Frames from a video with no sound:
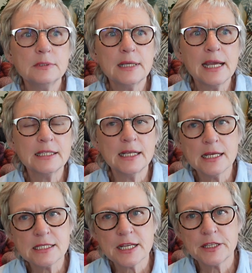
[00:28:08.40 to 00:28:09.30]
had the
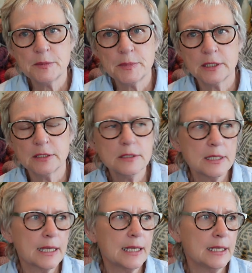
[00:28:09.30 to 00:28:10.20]
last day in the
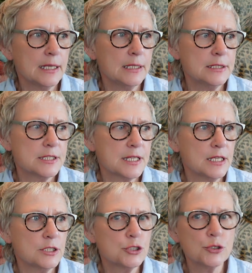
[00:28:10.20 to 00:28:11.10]
mill and
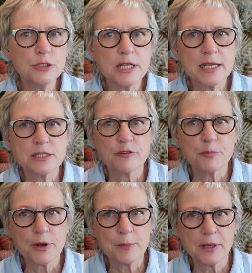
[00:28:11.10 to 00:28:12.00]
then 2 days of
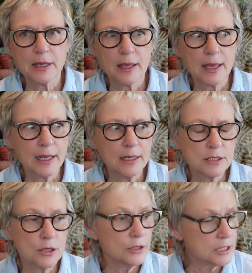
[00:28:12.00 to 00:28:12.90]
prepping,
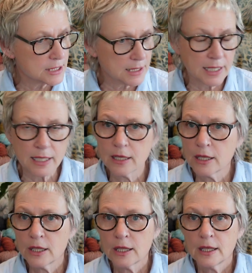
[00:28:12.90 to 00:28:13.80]
and honestly
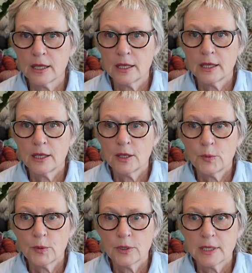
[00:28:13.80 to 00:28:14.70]

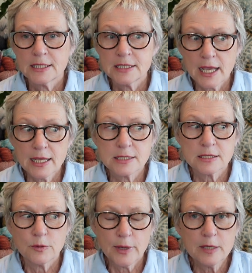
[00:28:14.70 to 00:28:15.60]
it takes
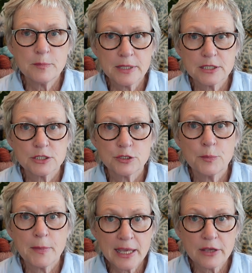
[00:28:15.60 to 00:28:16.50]
quite a bit to
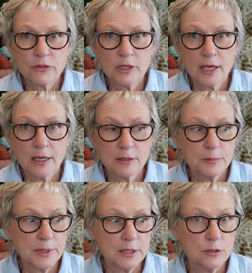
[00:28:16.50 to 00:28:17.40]
make the yarn,
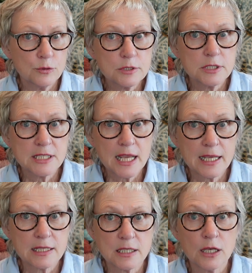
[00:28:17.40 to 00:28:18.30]
but it also
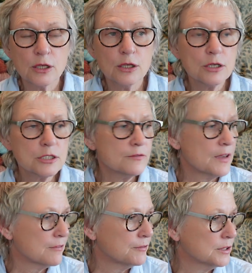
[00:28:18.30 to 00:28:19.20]
takes a lot of
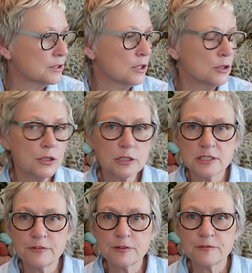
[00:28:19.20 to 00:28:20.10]
effort and a lot of
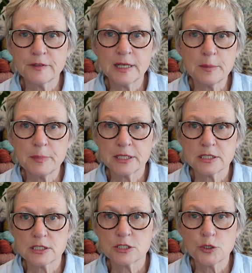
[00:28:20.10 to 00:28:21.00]
different fiddly
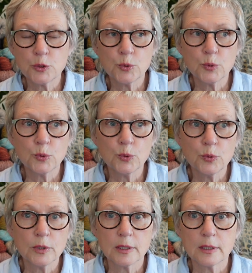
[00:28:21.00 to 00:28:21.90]
bits
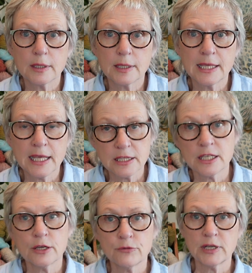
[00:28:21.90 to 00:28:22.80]
to get the
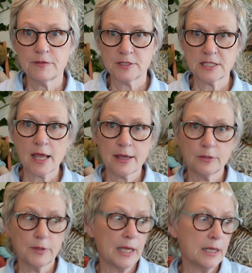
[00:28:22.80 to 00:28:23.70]
yarn ready for
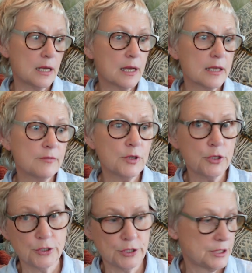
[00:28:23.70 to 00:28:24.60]
sale. And I have
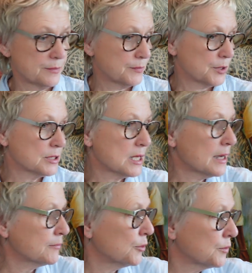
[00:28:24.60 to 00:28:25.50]
learnt, because
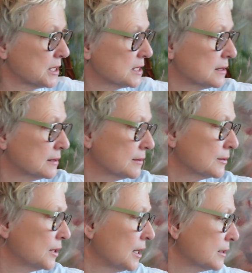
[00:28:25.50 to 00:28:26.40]
I've got these,
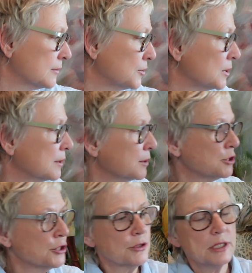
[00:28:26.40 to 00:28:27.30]
I'm going to
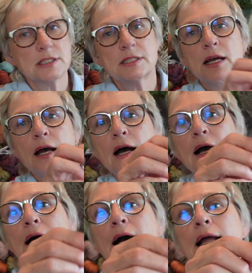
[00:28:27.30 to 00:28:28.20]
show you these.
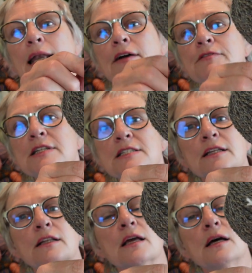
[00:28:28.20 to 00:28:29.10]
I love these
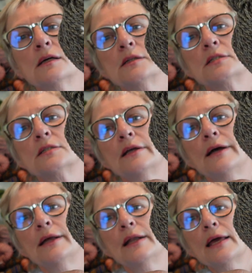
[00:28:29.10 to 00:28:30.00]
little cards,
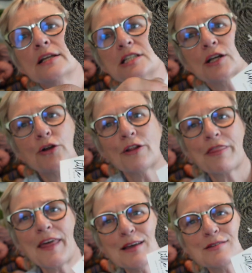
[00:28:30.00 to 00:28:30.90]
and I actually got
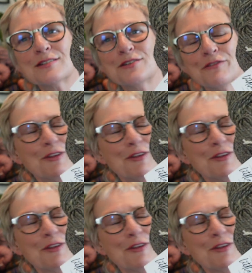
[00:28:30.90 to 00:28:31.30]
1,000 of